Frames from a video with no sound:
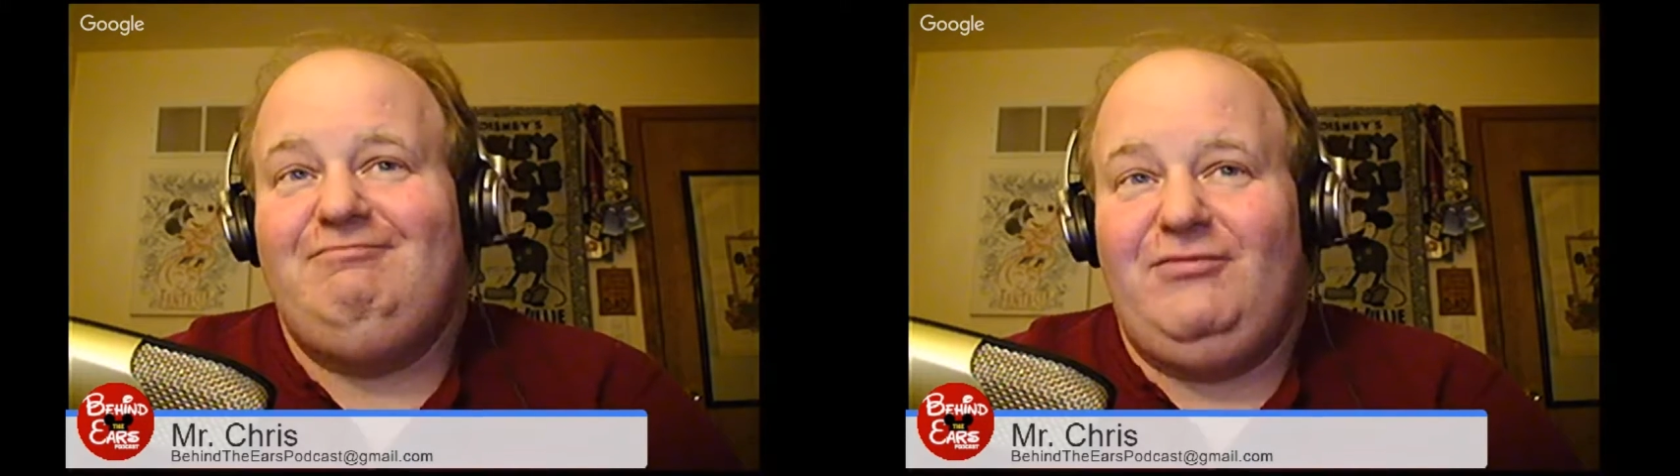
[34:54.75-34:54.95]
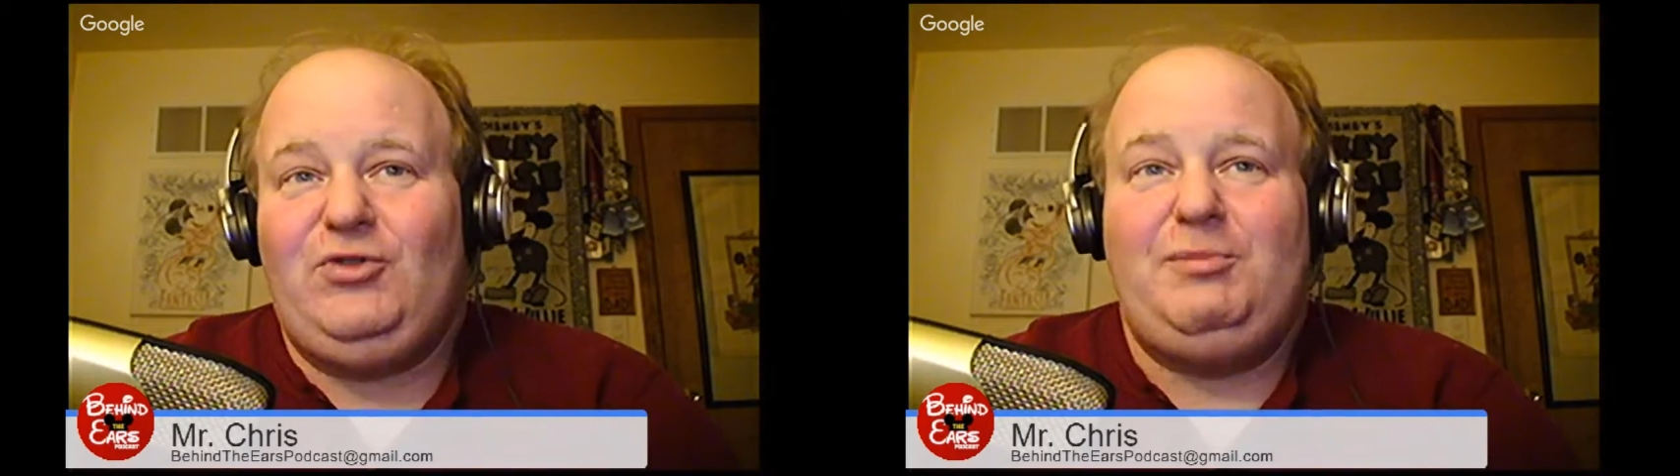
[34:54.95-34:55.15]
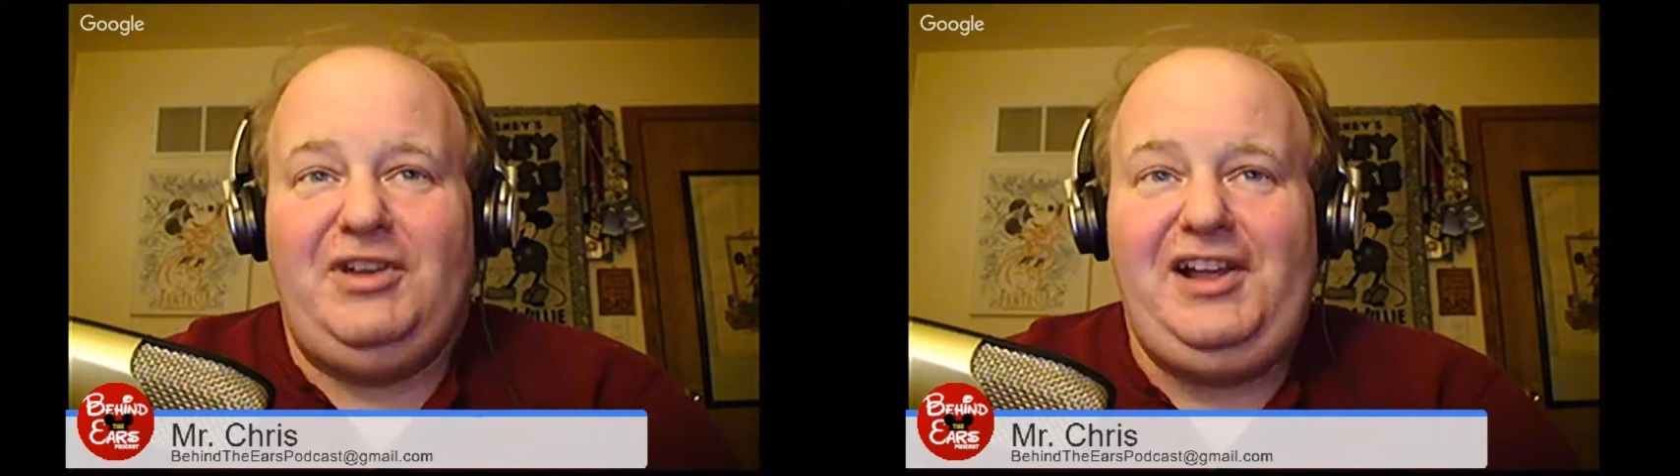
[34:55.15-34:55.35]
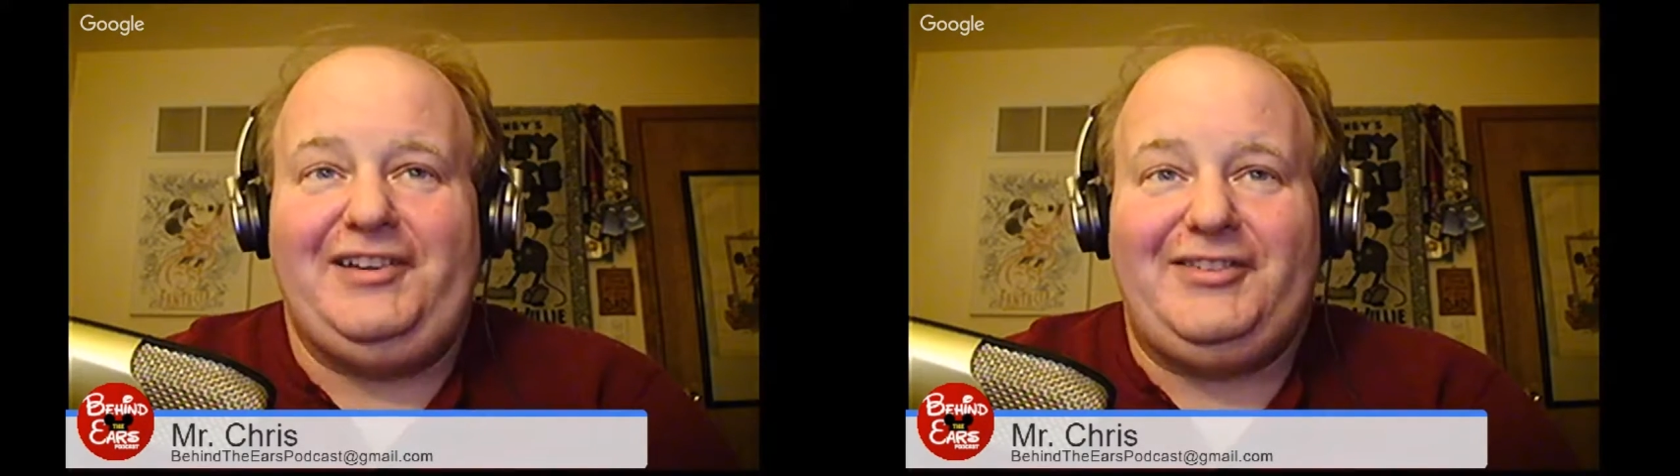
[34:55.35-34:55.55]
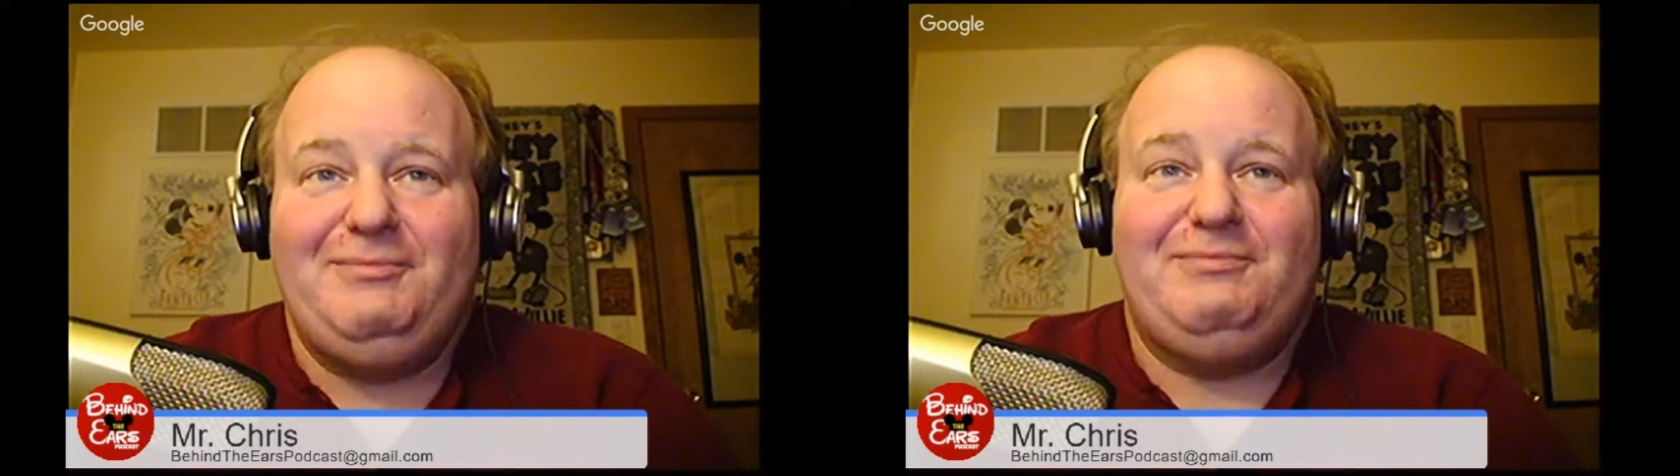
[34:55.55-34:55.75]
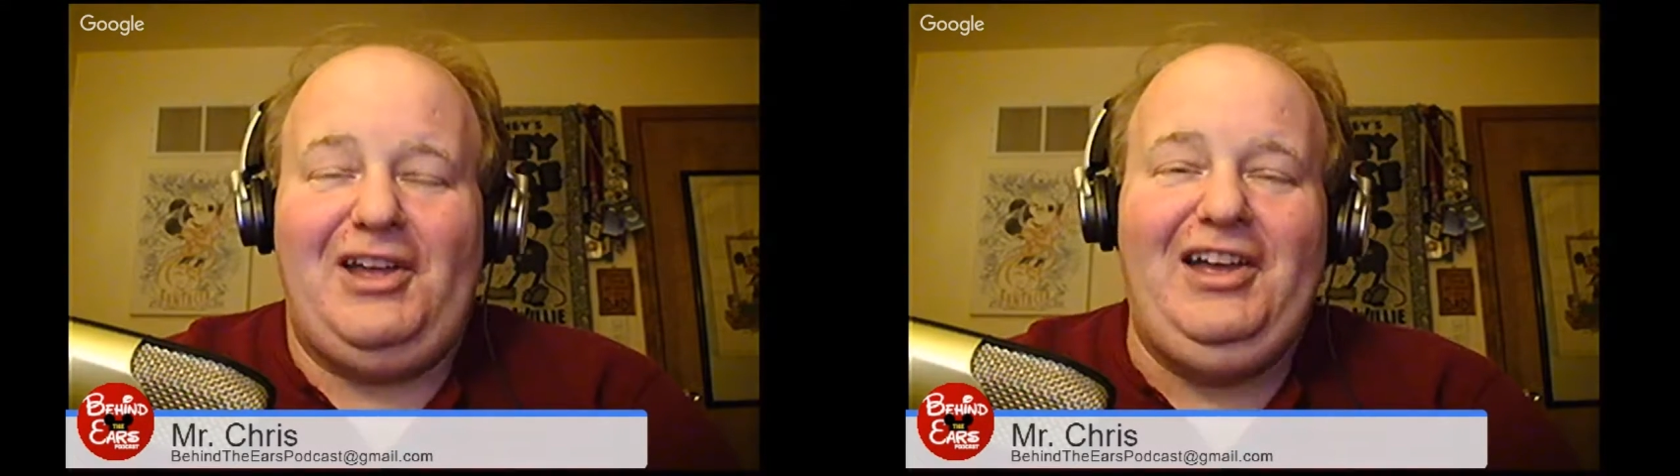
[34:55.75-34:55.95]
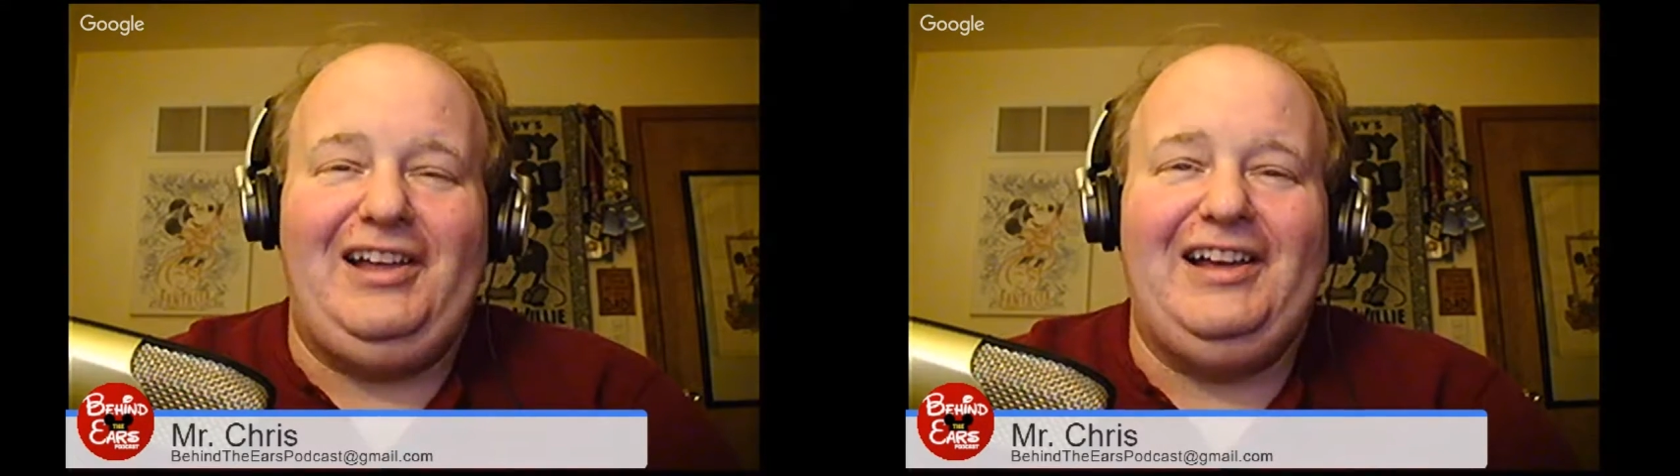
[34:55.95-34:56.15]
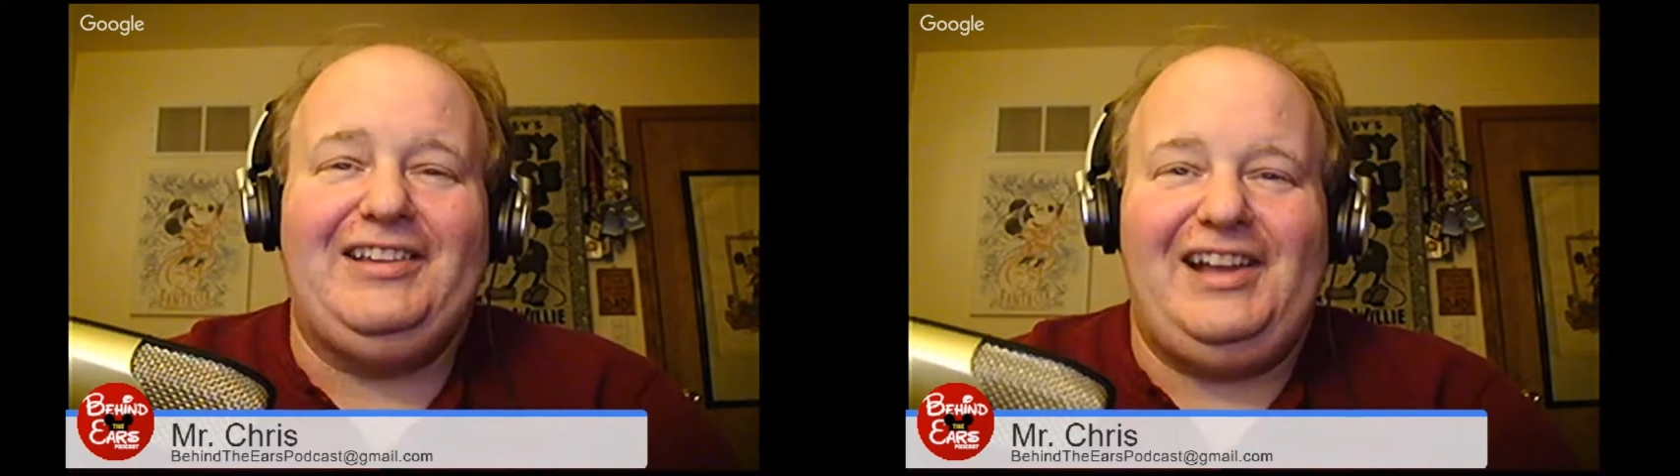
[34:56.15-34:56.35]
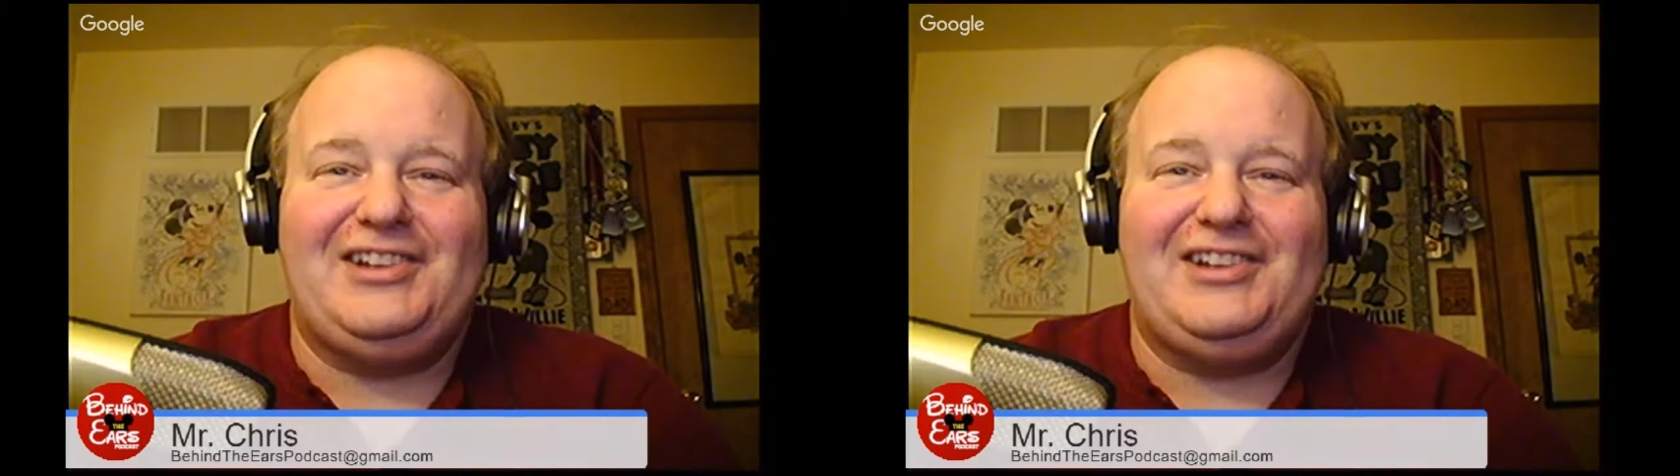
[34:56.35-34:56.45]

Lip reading: some nuts to